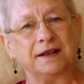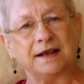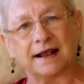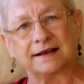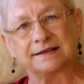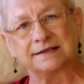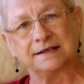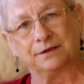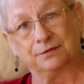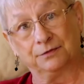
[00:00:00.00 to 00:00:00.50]
the
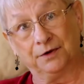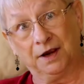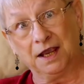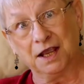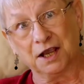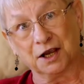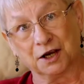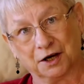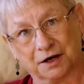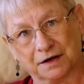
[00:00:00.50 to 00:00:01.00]
next 3
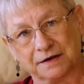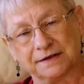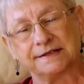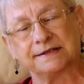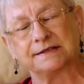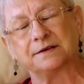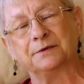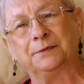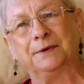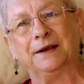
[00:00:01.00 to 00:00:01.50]

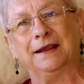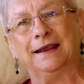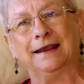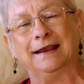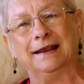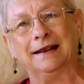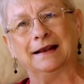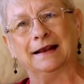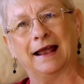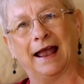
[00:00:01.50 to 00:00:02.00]
years,
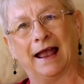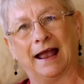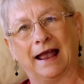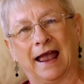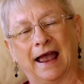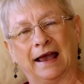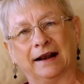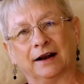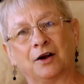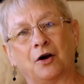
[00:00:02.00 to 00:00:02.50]
we
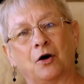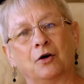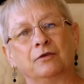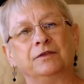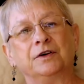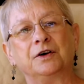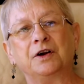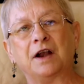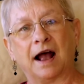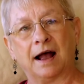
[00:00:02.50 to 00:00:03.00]
had a
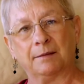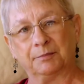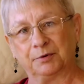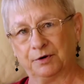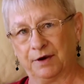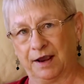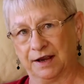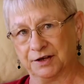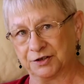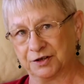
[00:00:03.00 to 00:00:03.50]
covert
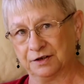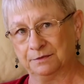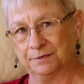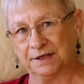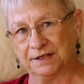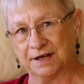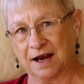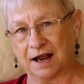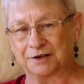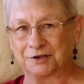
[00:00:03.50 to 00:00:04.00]
operation
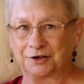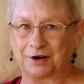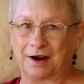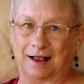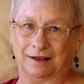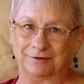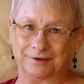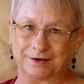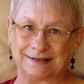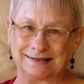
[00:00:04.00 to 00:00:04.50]
with Dr.
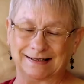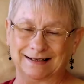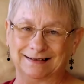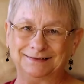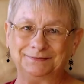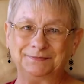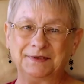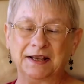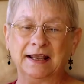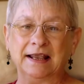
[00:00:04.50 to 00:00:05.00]

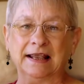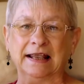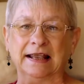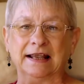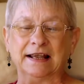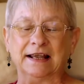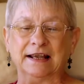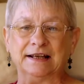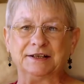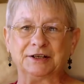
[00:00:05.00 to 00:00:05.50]
Halverson.
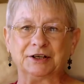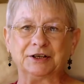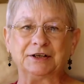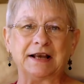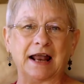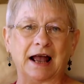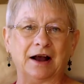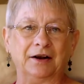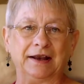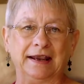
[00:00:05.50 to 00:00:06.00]
It
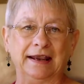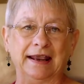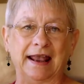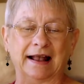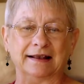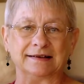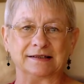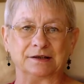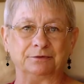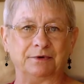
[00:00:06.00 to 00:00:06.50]
turned out he
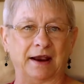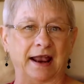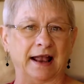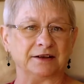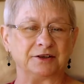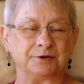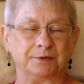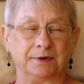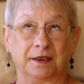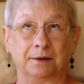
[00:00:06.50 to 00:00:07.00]
has a
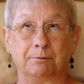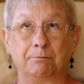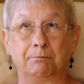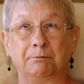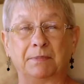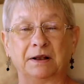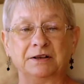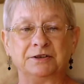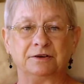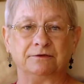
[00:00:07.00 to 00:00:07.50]
ranch with a
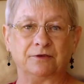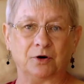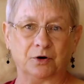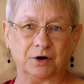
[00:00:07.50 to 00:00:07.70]
bunch of